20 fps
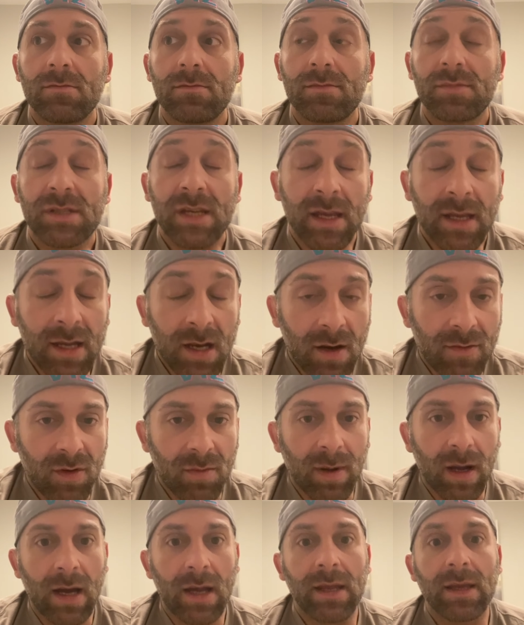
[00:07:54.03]
take care of your
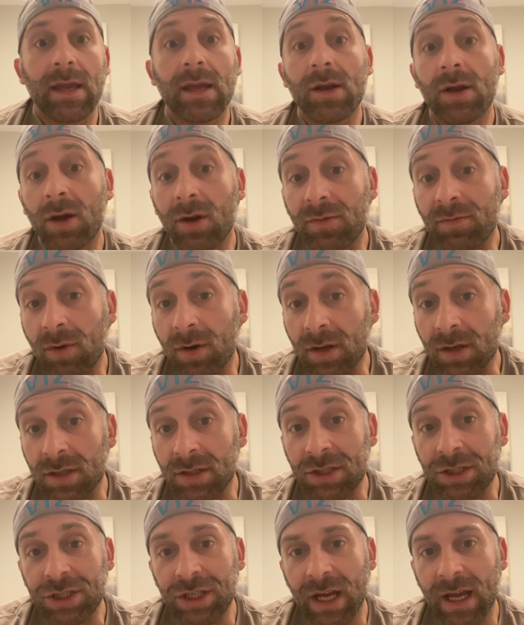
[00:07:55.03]
body, get your health
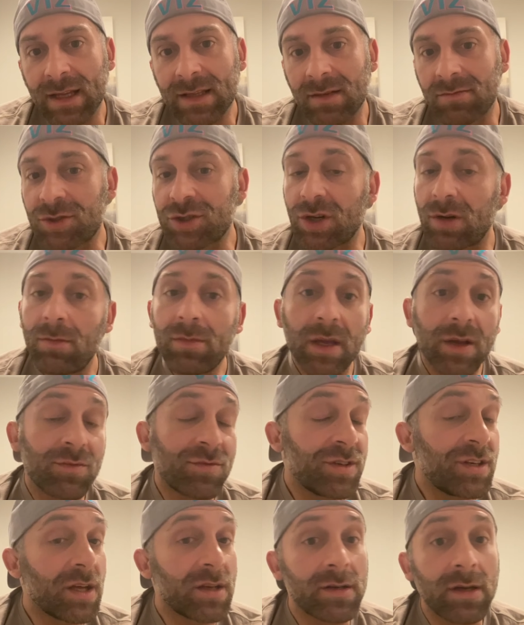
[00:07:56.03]
markers checked. I'm sure I'm being
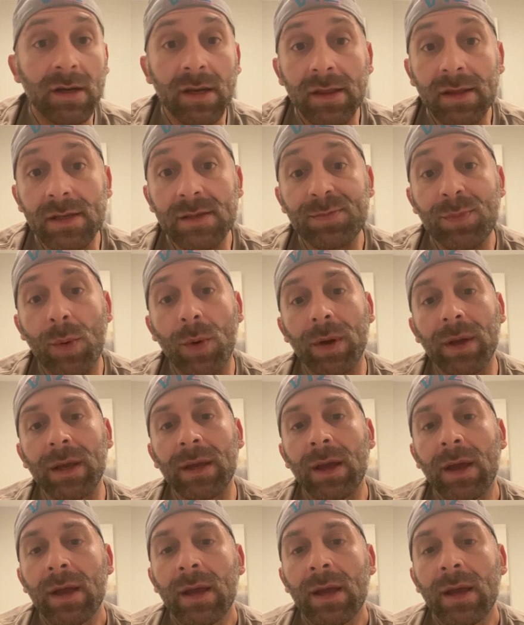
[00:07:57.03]
redundant at this point.